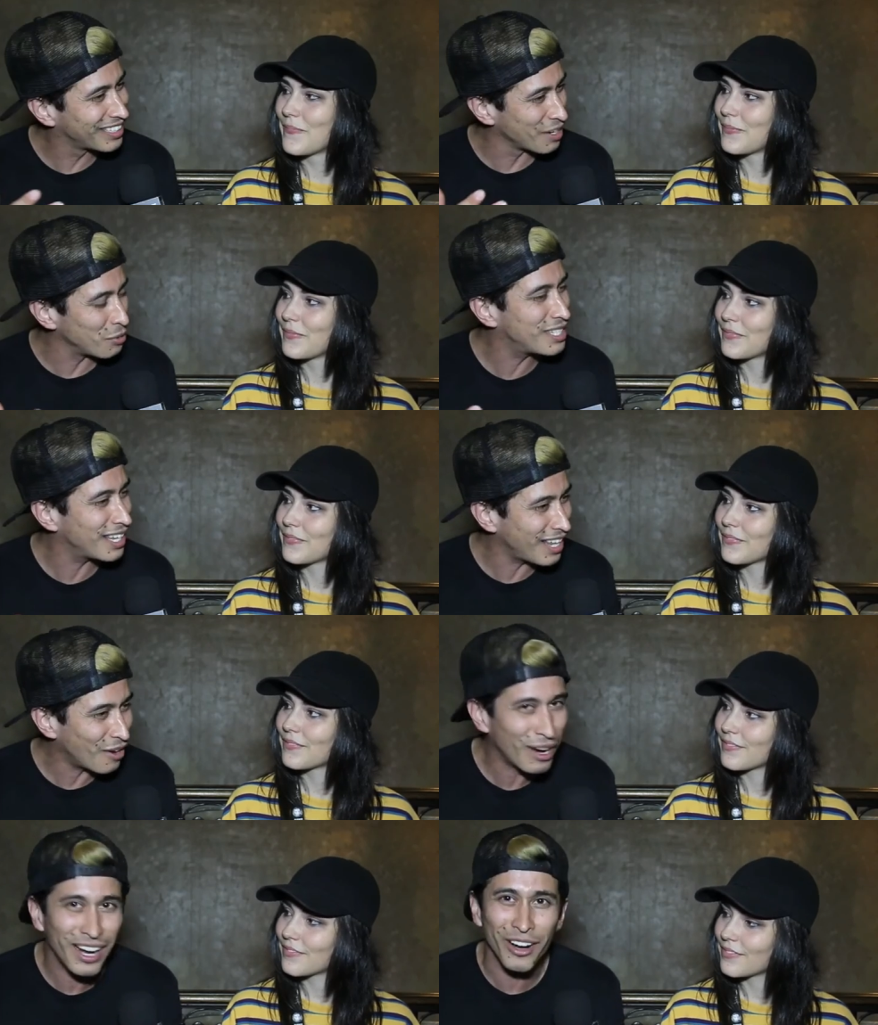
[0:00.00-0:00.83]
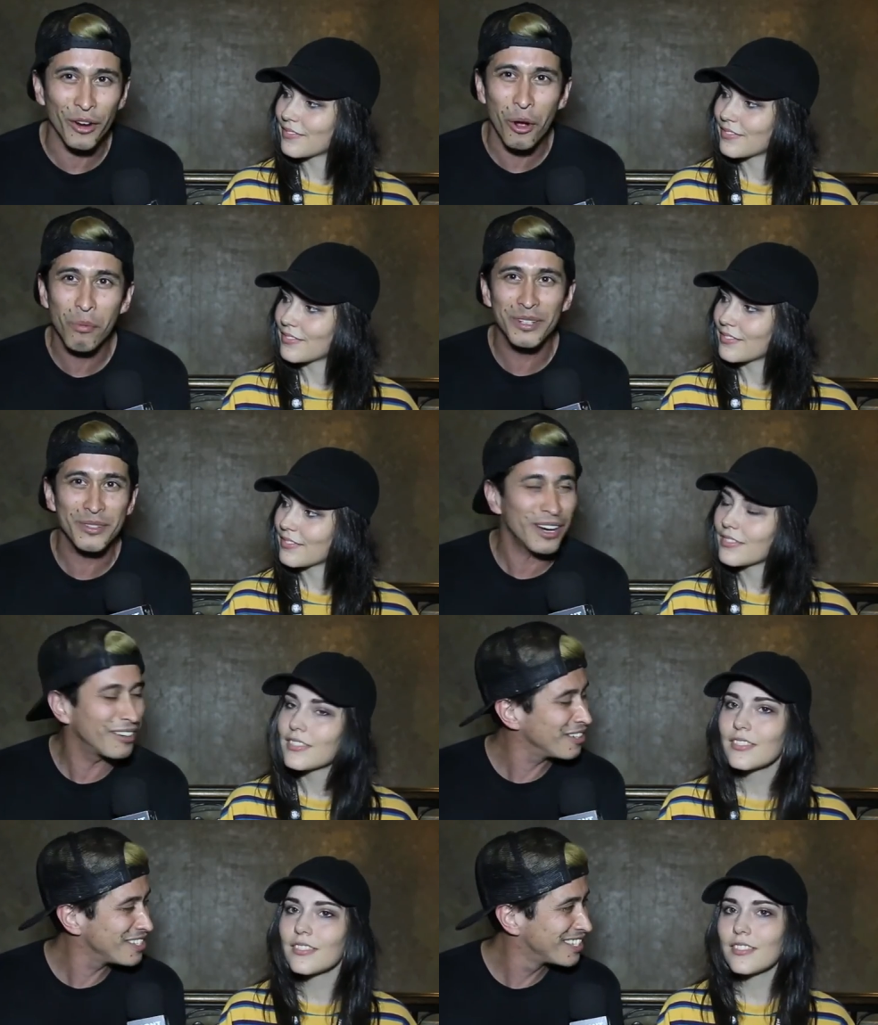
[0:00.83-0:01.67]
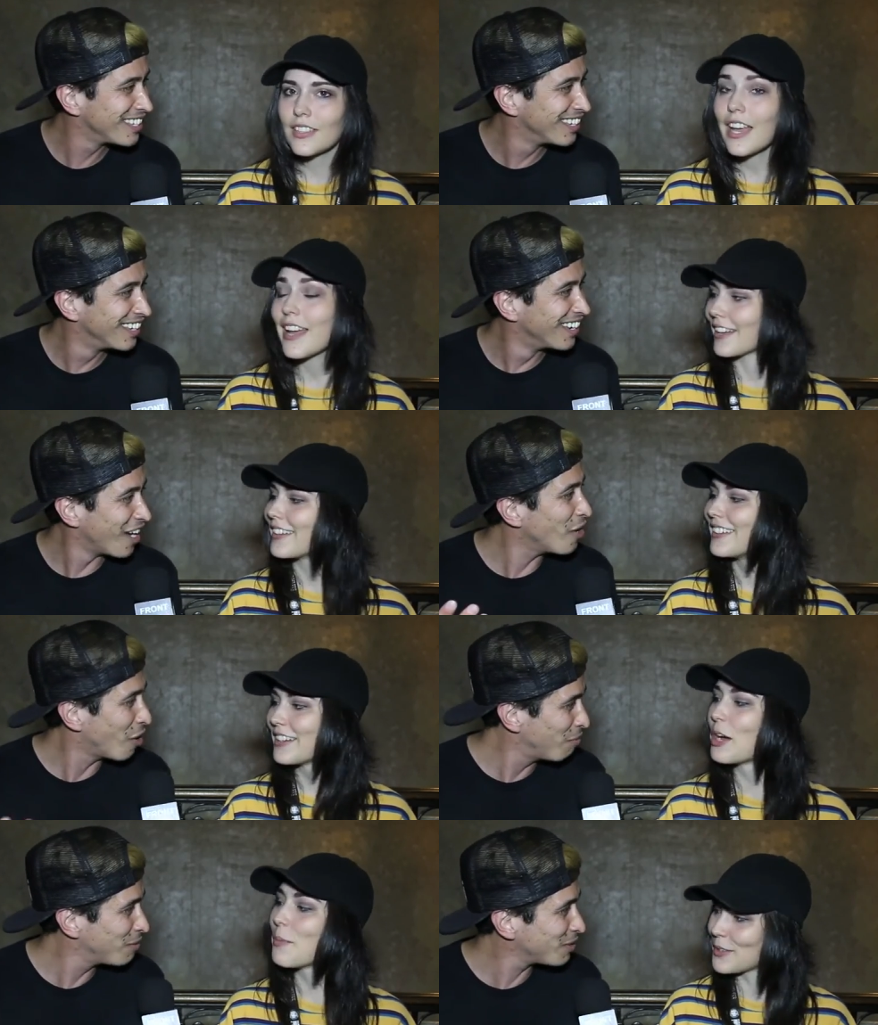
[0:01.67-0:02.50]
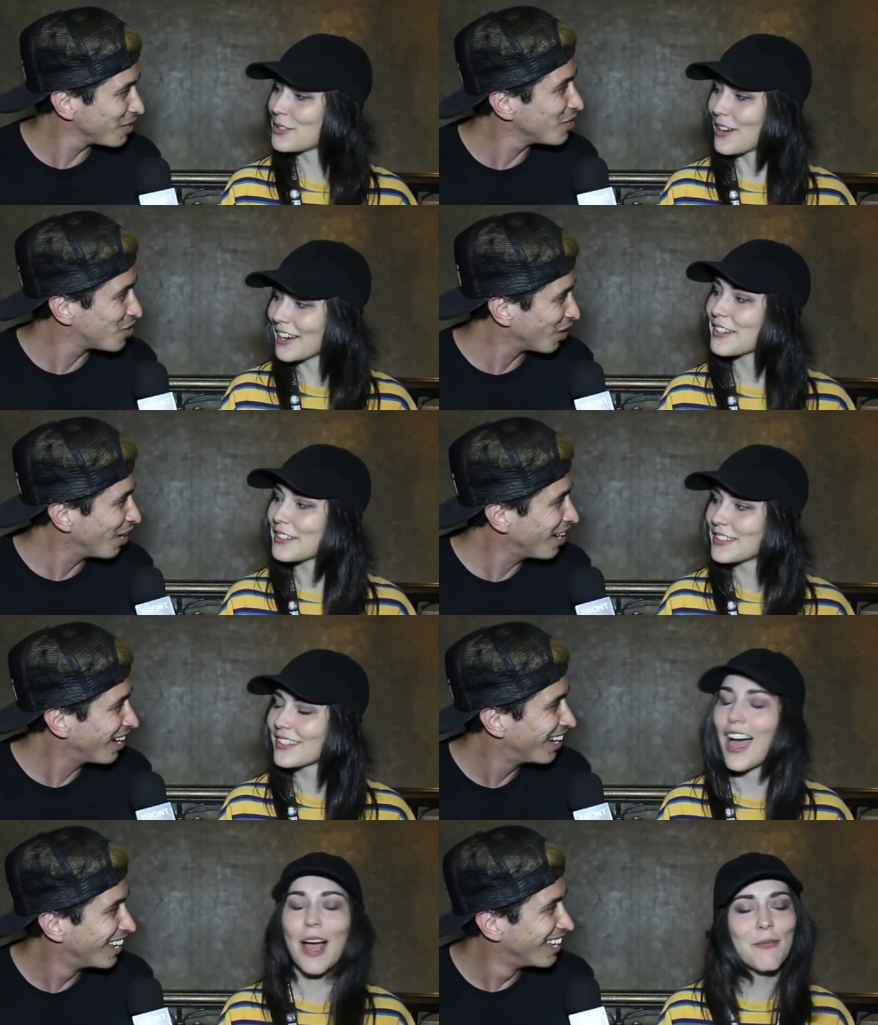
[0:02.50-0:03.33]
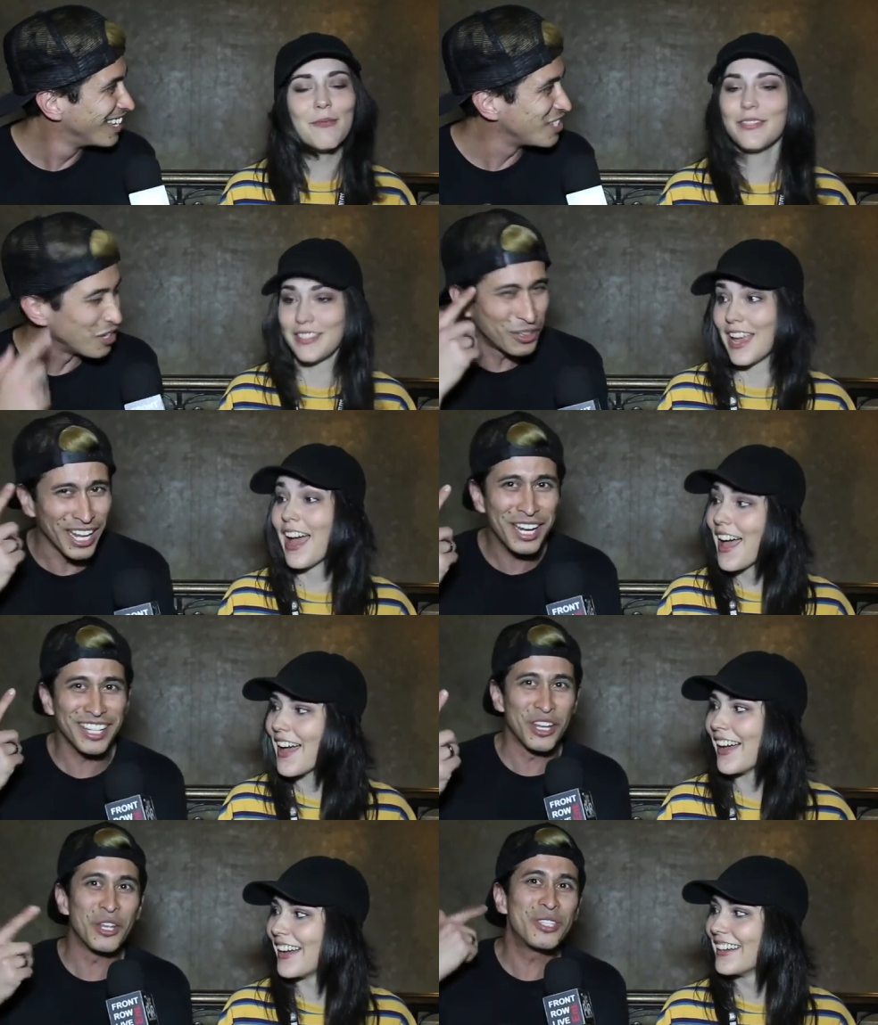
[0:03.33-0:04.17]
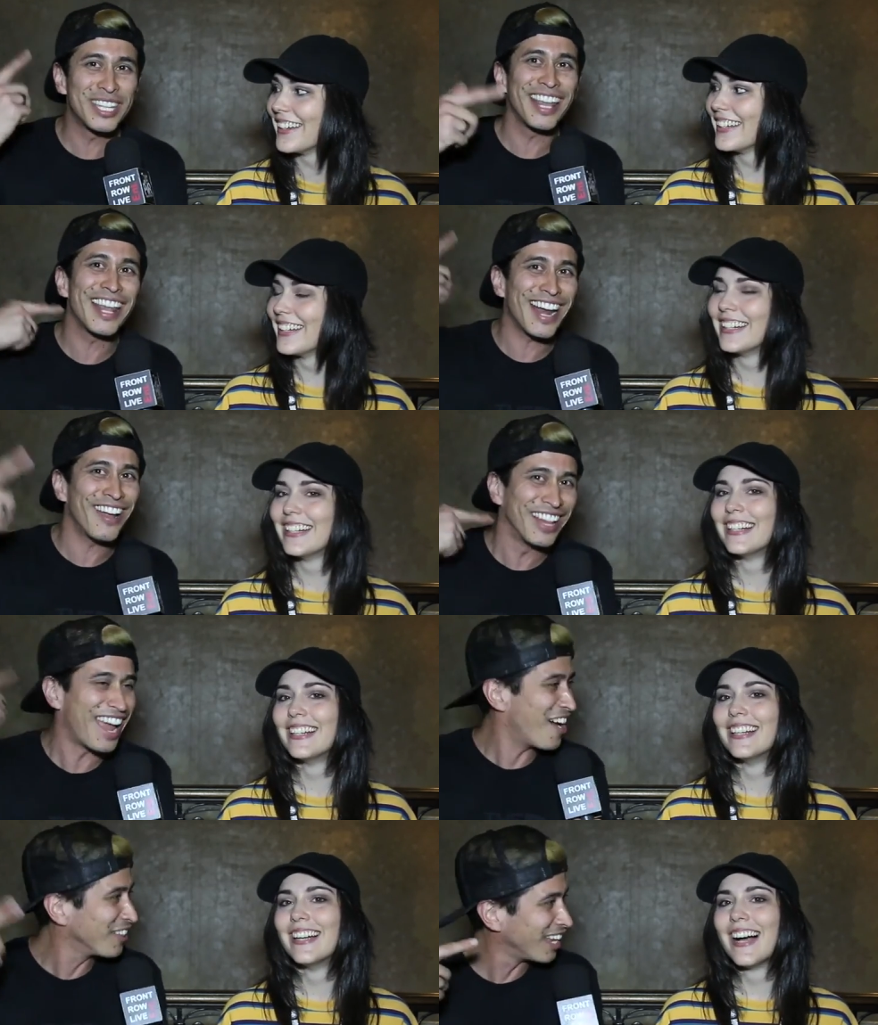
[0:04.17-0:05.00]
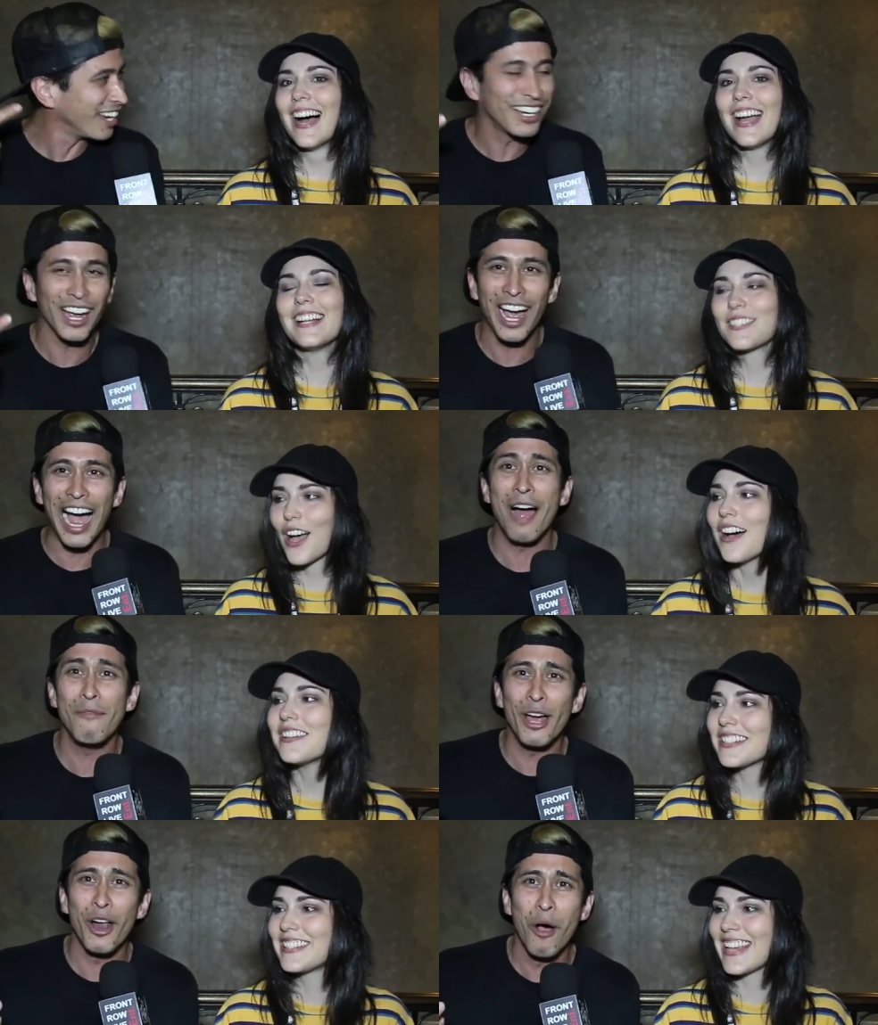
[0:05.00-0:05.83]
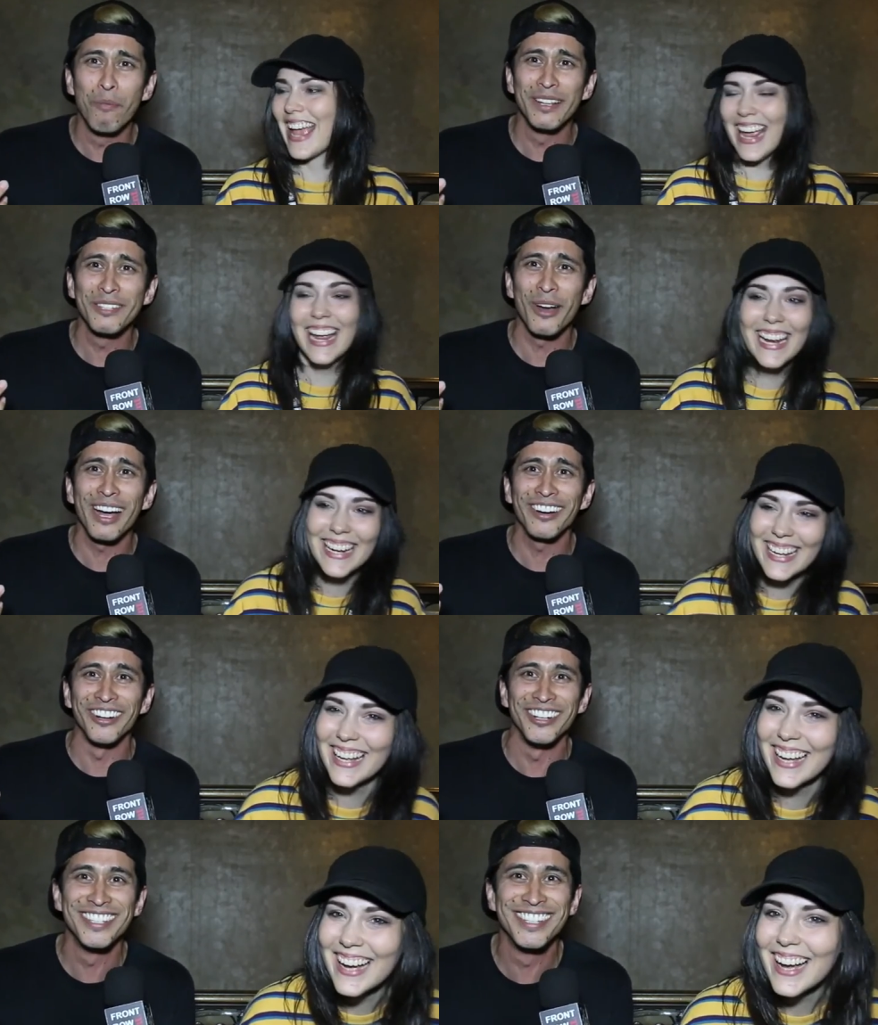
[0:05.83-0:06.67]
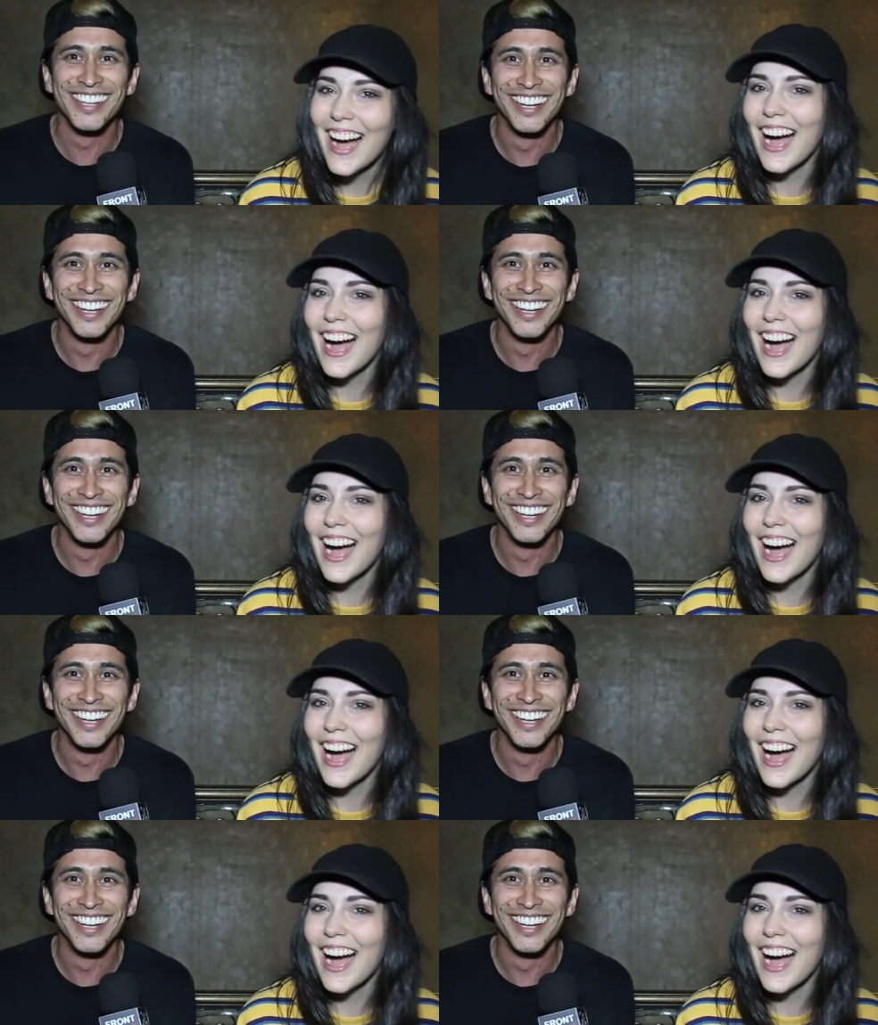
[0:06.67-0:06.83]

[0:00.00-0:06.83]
Speaker 1: Did we say that right on Hopeless Records? Yeah. On Hopeless, Hopeless you sure? Um, do you yeah. think? Do you say that out loud? Like I'm on Hopeless Records.